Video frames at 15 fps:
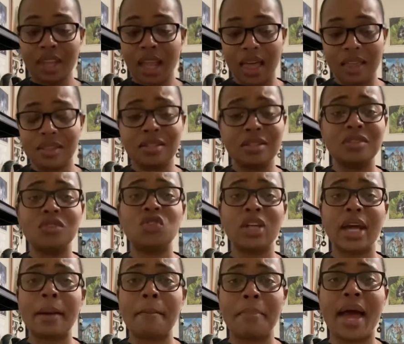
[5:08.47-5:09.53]
this is
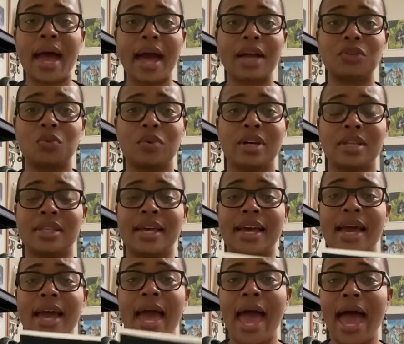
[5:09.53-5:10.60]
jam-packed with
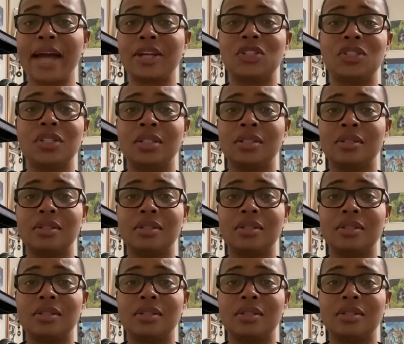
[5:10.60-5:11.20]
action,